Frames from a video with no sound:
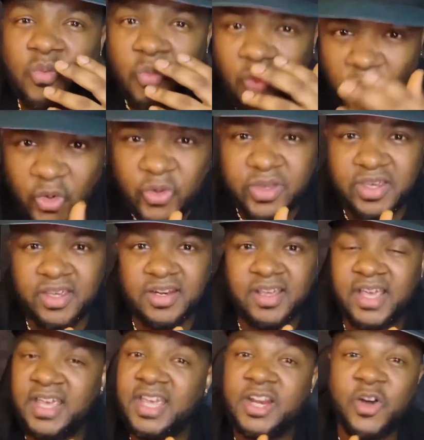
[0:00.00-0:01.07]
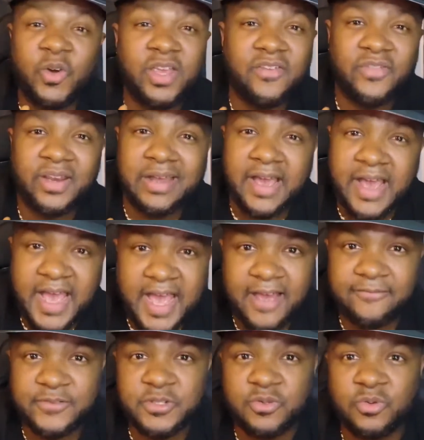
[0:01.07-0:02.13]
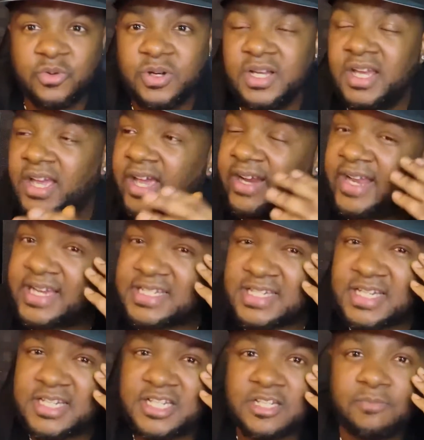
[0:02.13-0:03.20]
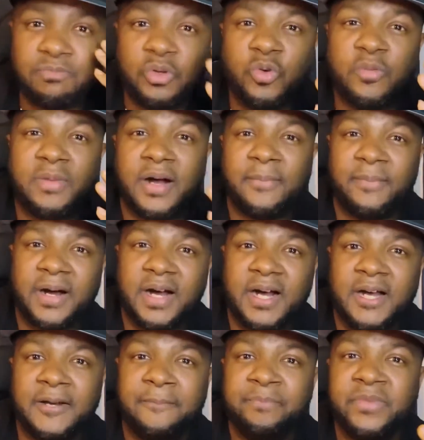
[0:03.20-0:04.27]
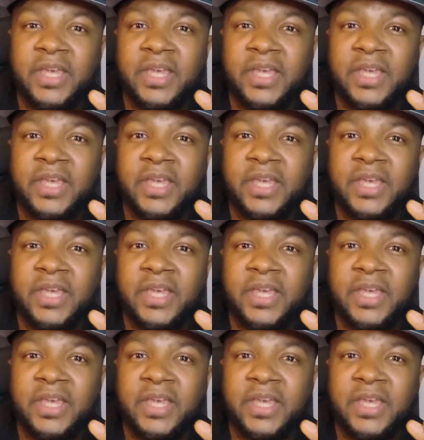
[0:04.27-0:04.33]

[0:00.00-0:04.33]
working and he don't even have to. And that shit just blew my mind.